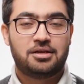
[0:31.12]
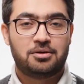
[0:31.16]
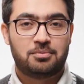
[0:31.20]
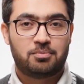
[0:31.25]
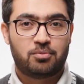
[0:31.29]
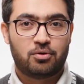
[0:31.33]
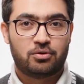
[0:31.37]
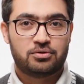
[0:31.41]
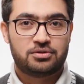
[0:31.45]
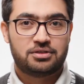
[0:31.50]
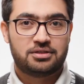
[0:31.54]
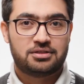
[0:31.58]
and
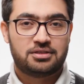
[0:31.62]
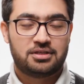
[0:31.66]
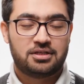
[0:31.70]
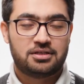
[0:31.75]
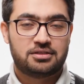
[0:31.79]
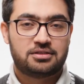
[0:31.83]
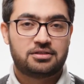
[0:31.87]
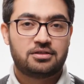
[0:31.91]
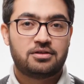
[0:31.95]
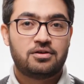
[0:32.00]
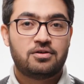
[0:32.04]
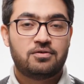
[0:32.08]

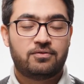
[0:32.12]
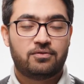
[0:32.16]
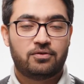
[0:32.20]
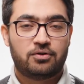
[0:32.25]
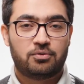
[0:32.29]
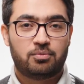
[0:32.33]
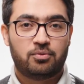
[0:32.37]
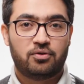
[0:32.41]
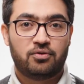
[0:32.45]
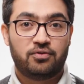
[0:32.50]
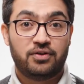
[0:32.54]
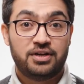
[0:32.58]
processes for
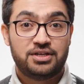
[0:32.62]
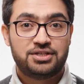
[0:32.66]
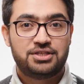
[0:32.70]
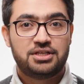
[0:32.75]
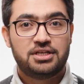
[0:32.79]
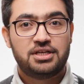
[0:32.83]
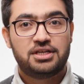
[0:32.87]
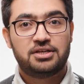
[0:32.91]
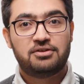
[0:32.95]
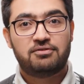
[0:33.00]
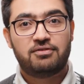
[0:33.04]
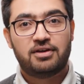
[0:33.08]

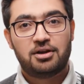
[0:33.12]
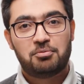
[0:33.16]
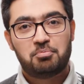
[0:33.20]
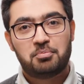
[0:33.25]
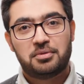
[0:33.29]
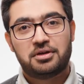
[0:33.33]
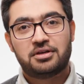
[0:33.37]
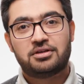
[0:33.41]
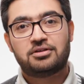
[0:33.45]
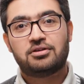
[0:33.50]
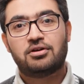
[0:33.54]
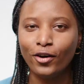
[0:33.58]
professional
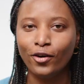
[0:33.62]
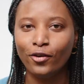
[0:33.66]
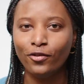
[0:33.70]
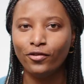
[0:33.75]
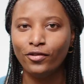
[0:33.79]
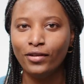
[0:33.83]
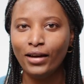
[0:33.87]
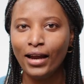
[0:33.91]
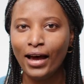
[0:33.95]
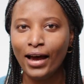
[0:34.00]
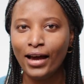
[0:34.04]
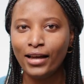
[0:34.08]
development
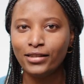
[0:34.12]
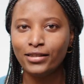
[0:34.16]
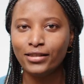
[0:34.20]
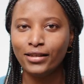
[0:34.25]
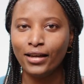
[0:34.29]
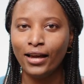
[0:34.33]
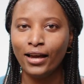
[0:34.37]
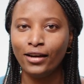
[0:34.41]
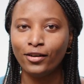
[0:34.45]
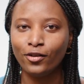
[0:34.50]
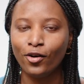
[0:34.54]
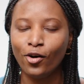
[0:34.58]
of large
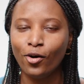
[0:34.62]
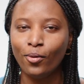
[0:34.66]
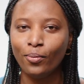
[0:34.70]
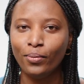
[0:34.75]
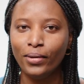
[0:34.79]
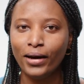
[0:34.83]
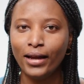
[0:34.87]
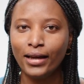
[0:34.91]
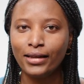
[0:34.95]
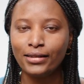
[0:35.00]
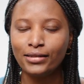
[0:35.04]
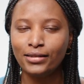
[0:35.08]
and
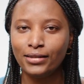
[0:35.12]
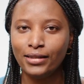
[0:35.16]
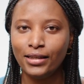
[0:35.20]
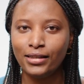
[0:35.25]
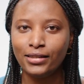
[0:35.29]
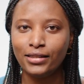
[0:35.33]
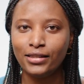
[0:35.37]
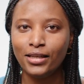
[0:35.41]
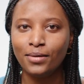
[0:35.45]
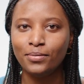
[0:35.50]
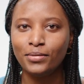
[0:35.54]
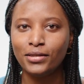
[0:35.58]
complex
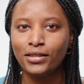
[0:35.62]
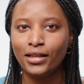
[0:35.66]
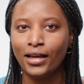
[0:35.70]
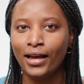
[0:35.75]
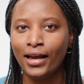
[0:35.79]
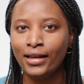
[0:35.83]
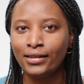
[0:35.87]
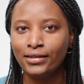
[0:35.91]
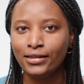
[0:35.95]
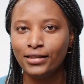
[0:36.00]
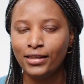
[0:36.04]
systems and